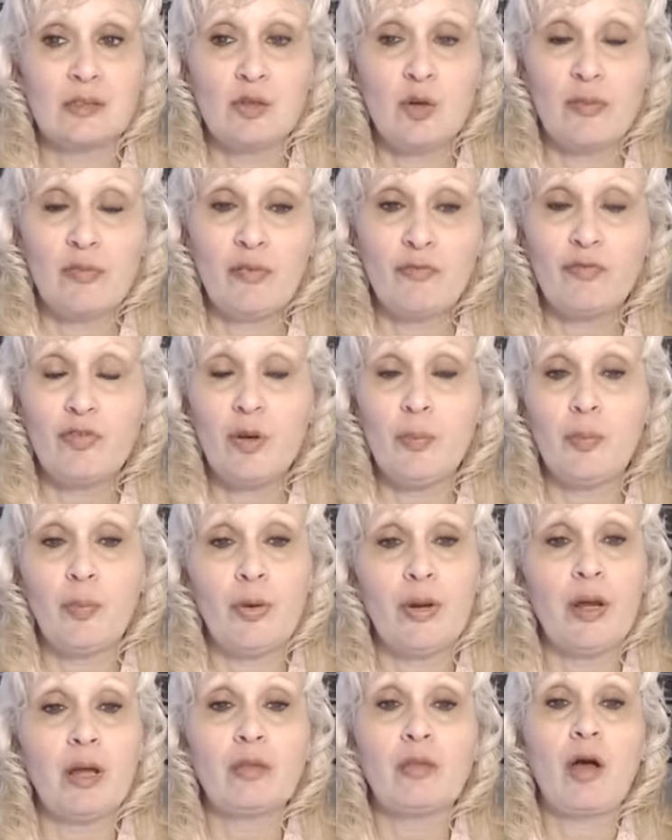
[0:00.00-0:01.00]
You have a
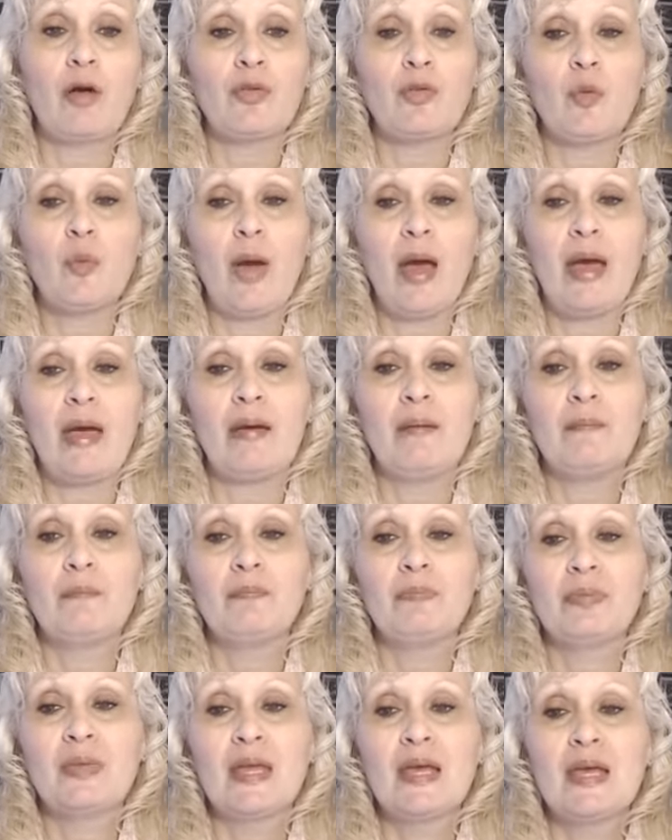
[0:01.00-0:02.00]
footprint along the way
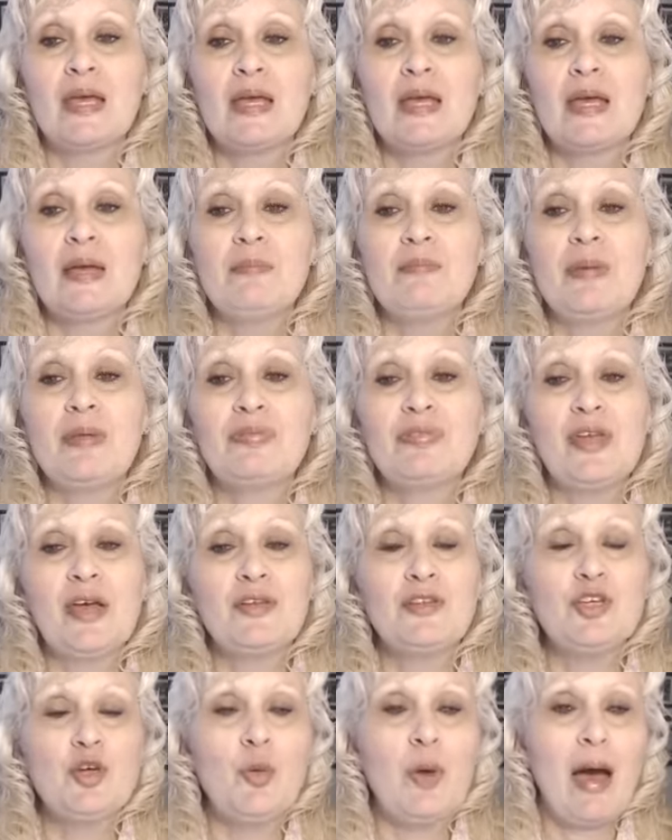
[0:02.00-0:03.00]
but
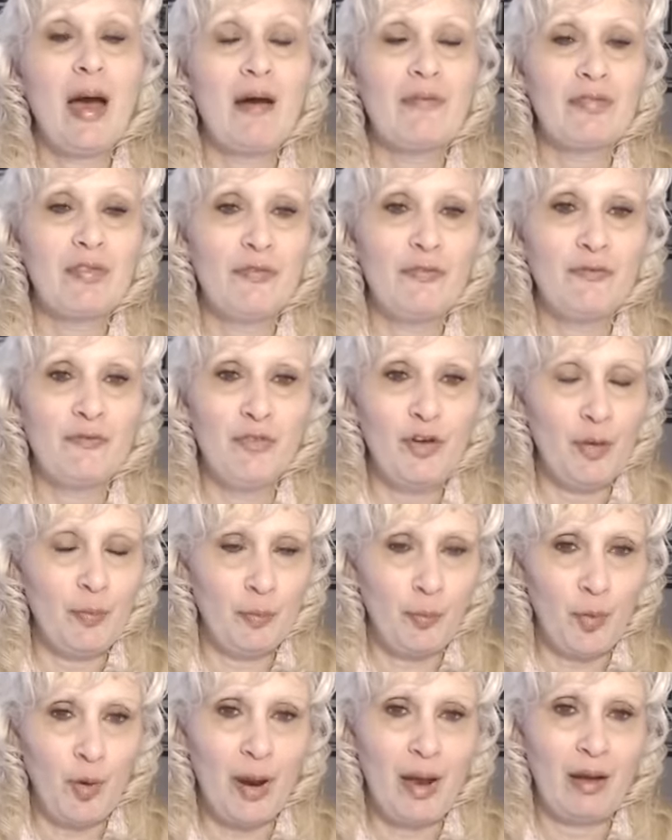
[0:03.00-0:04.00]
then you have the
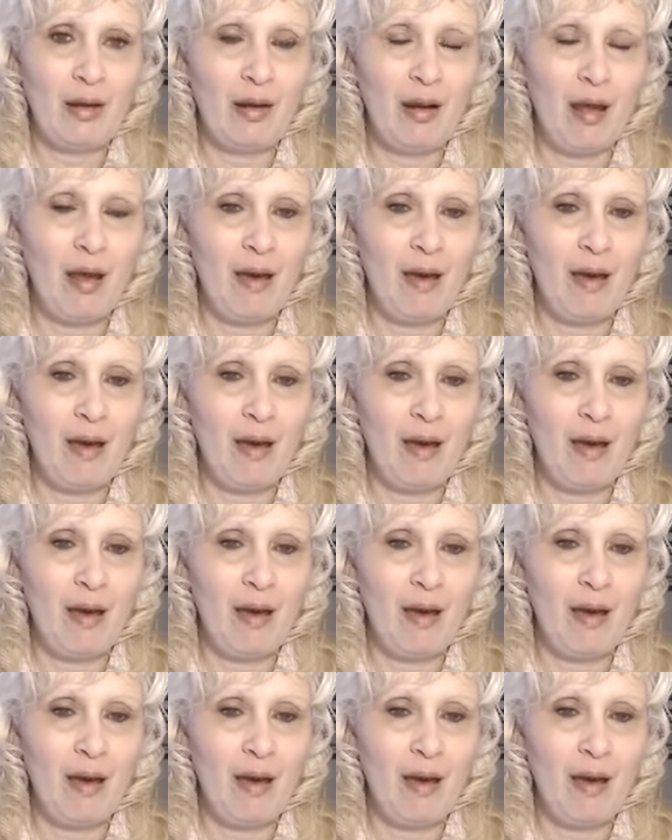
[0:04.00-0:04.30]
footprint